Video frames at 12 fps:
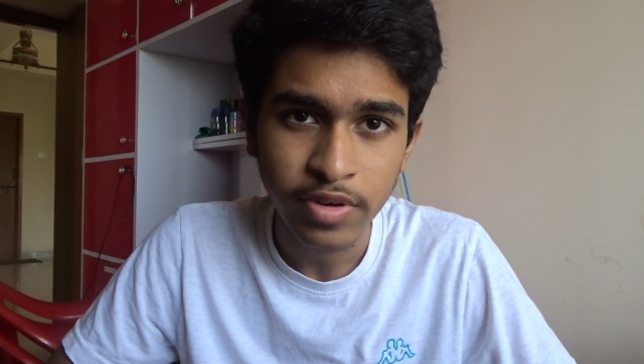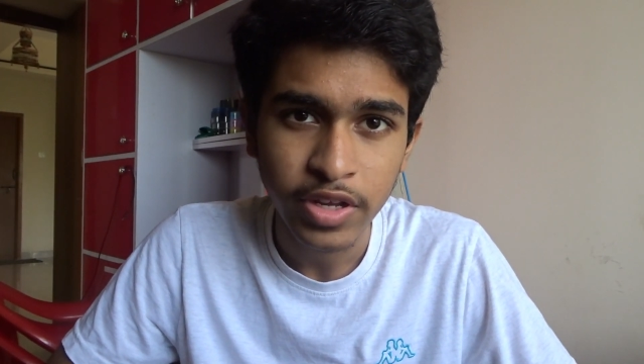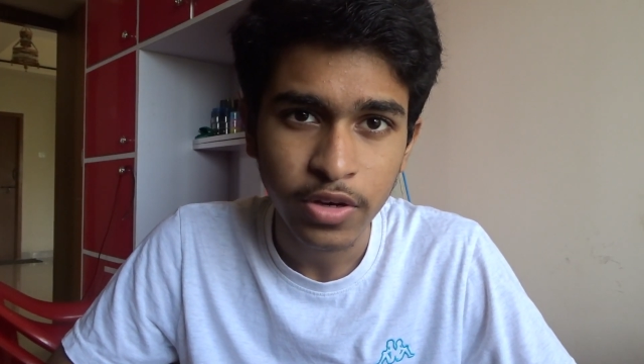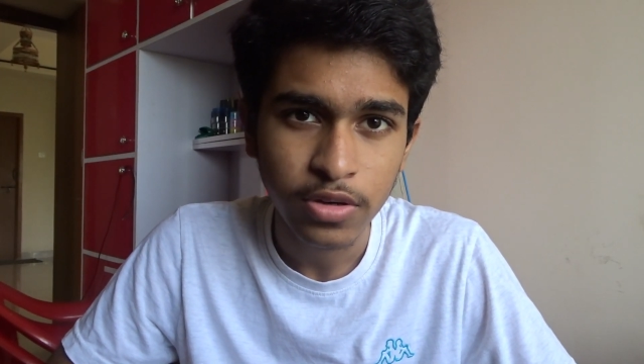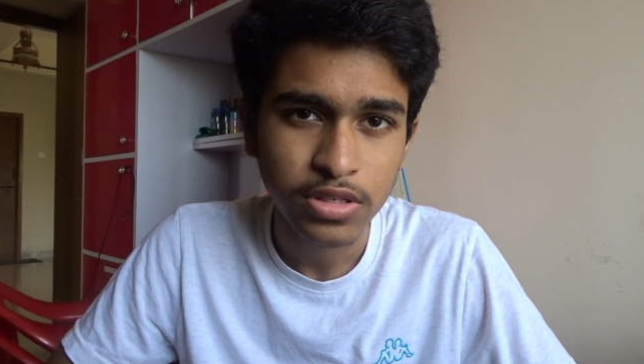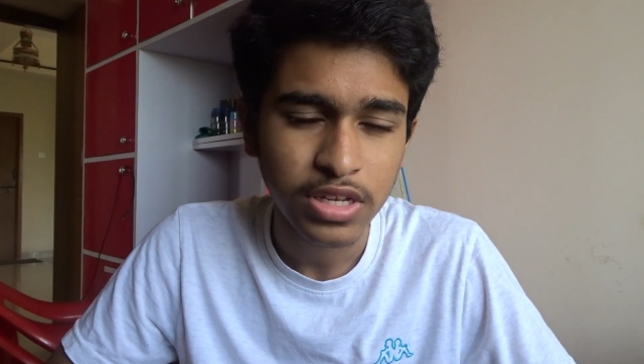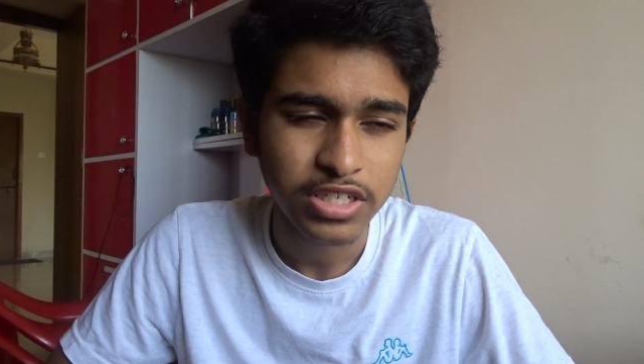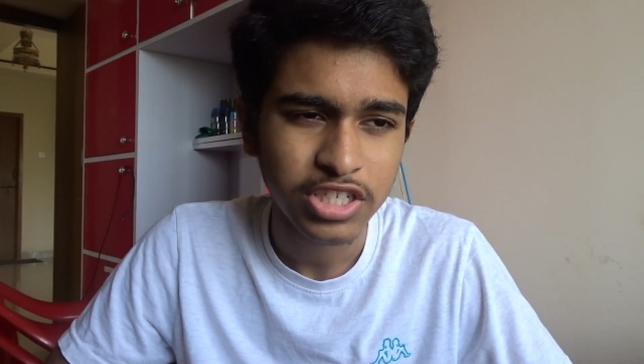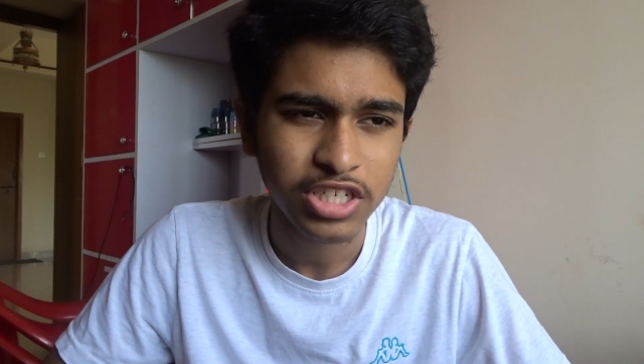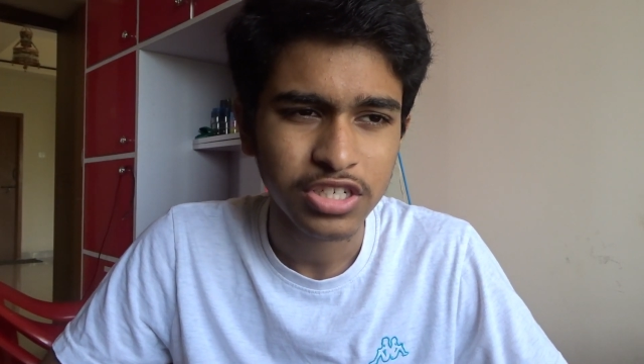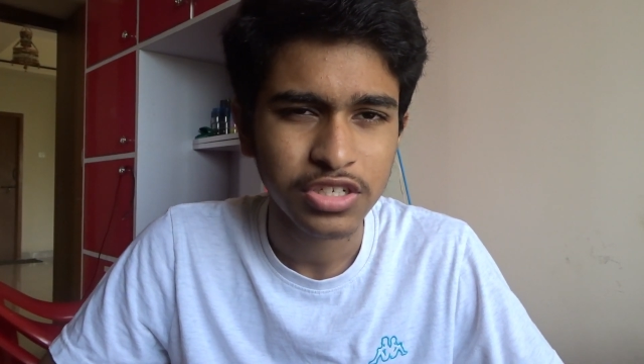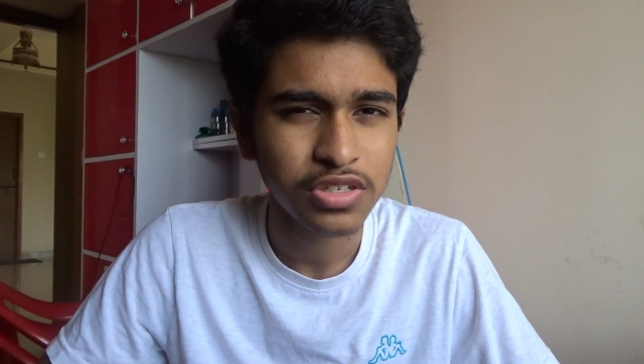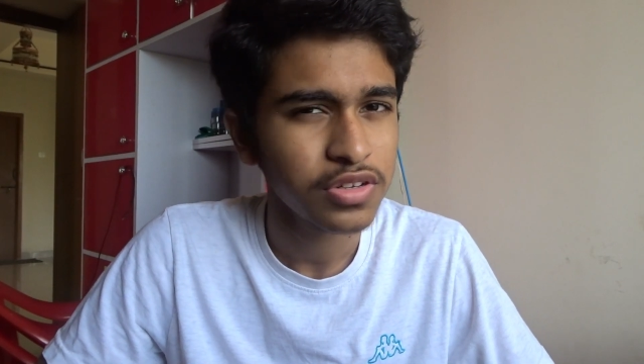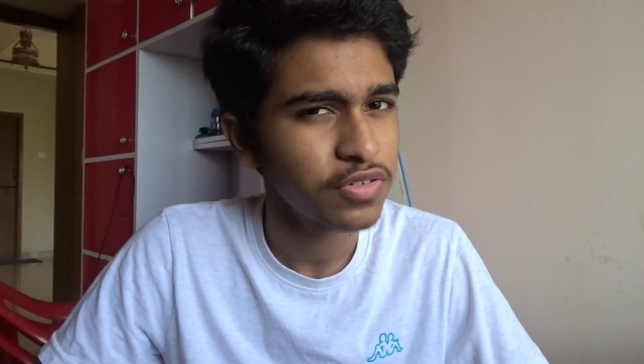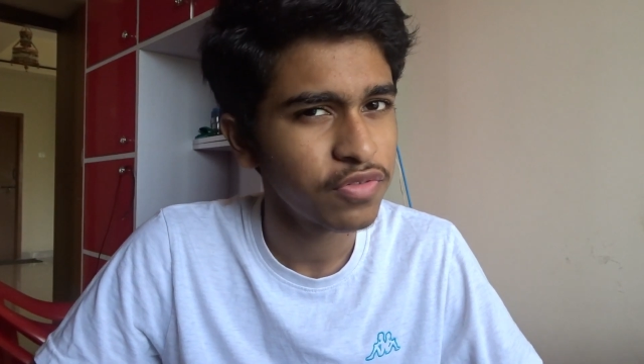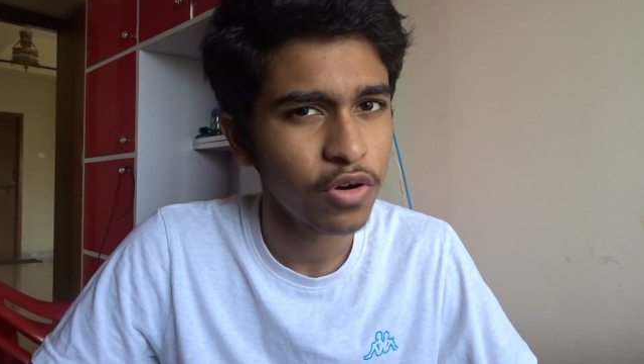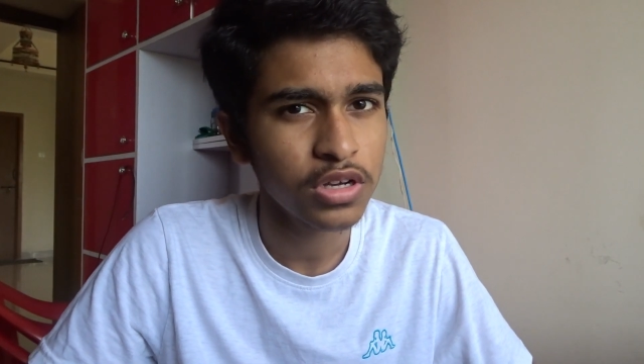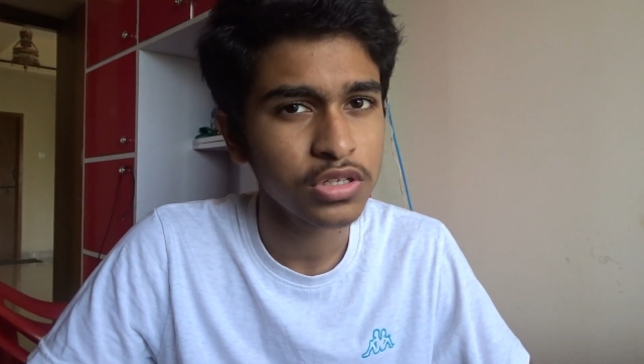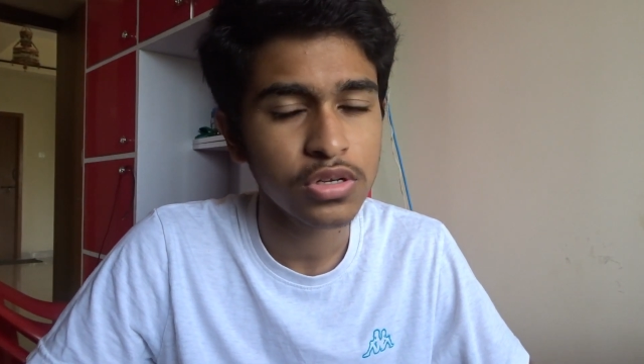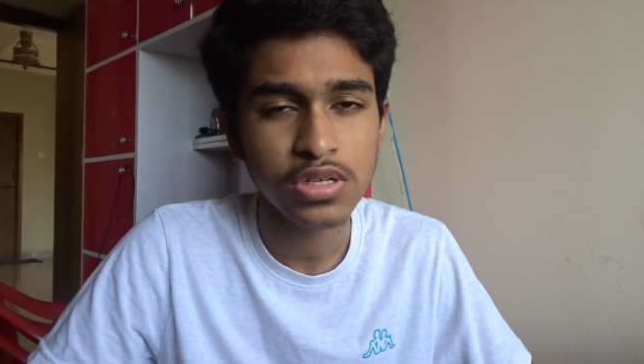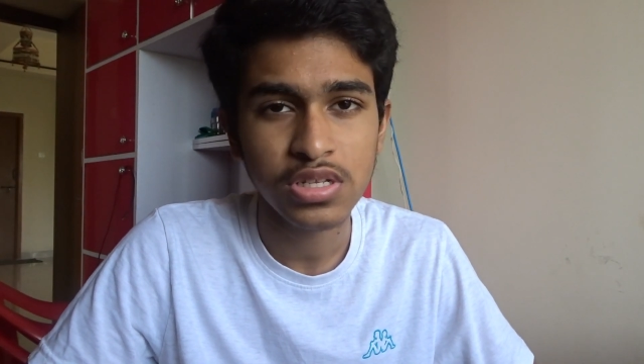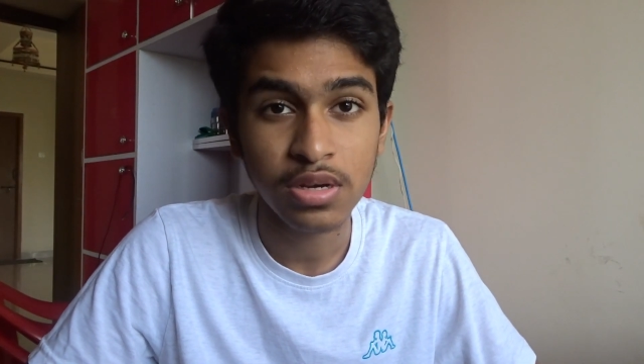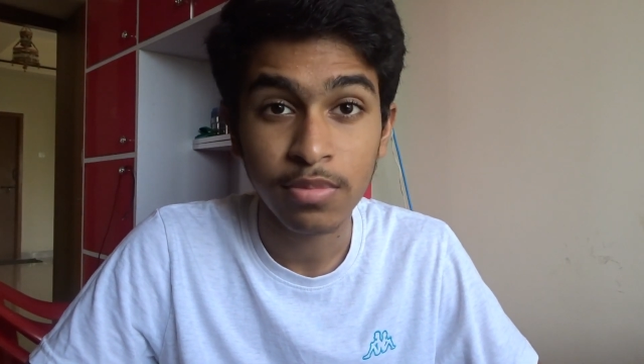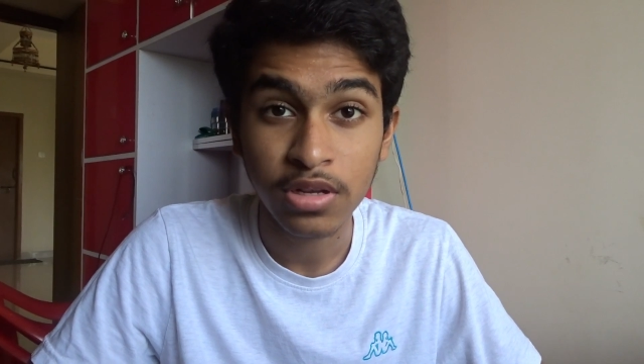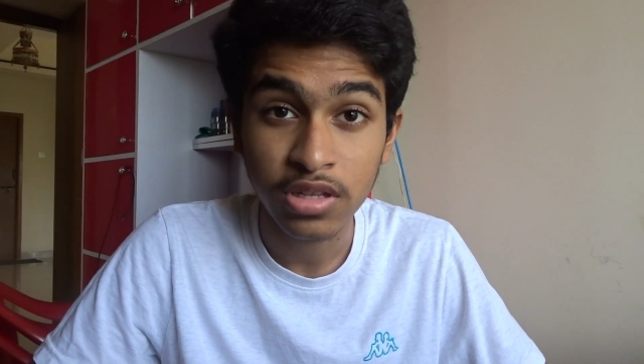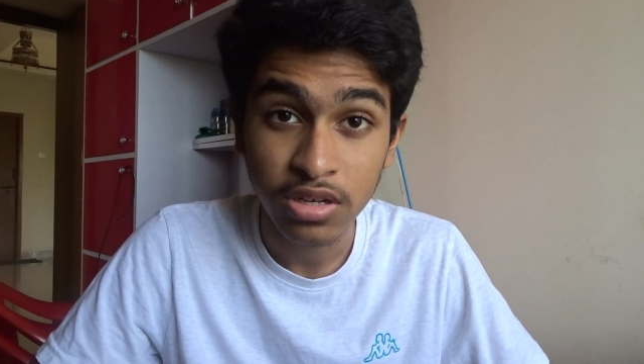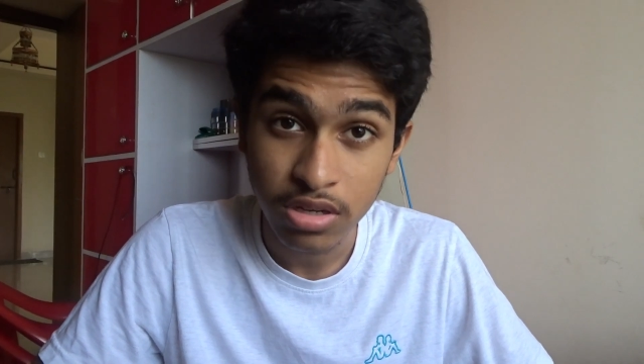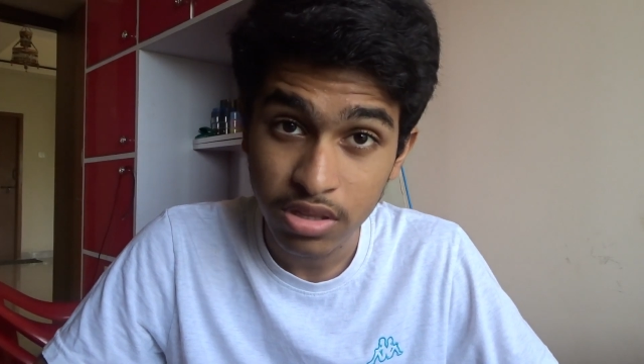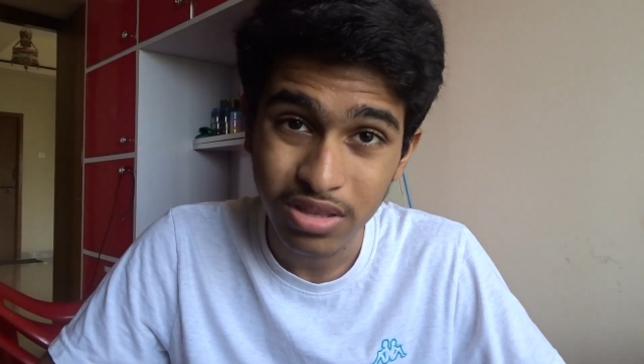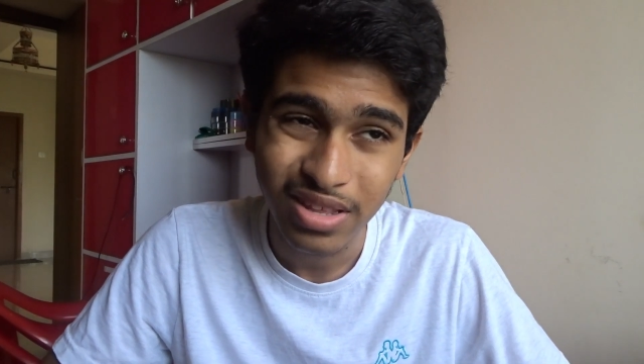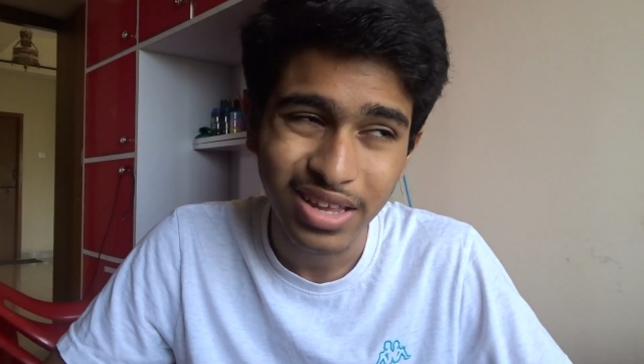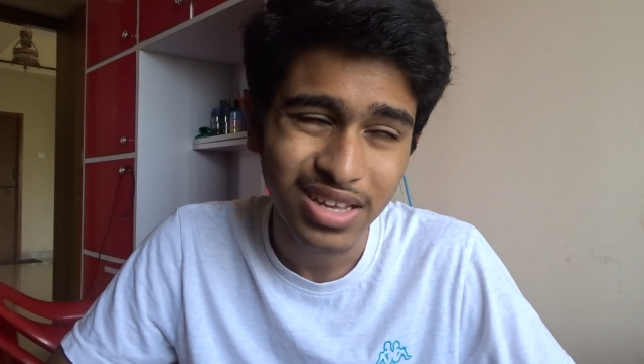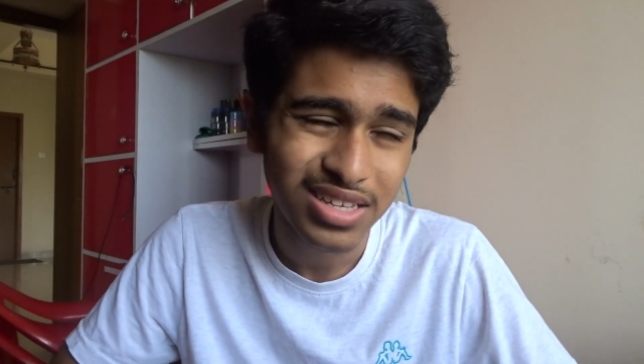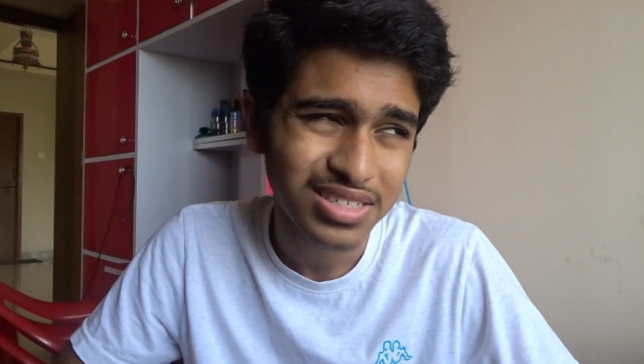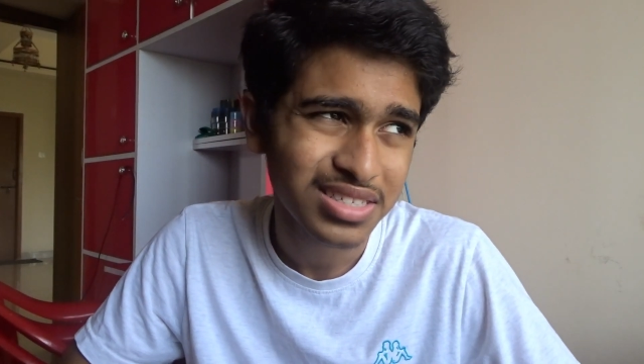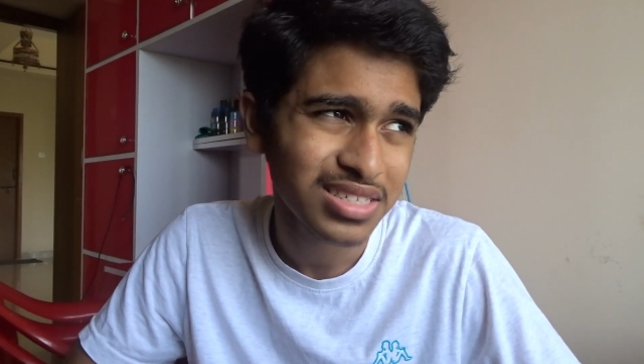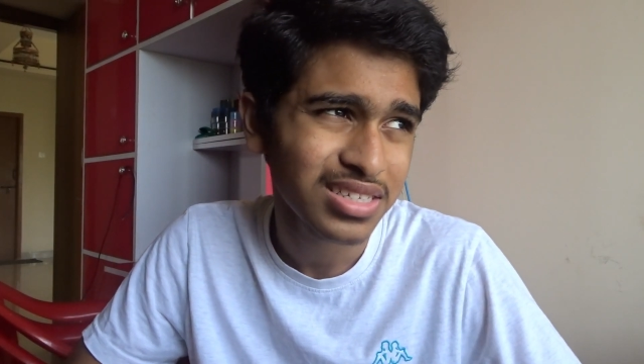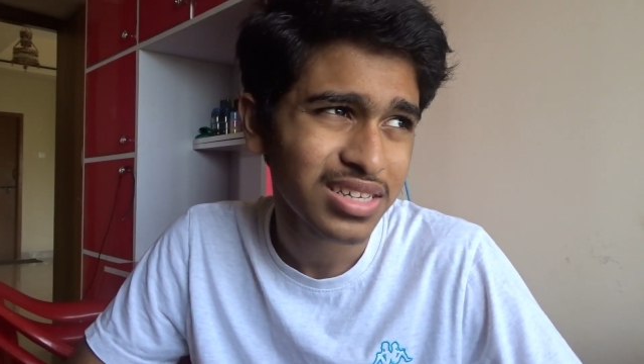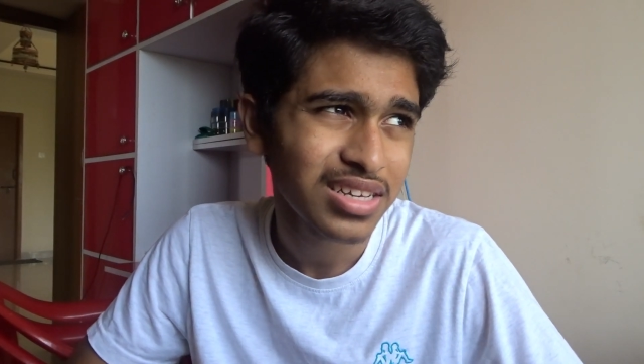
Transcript: videos and just focus on some other things.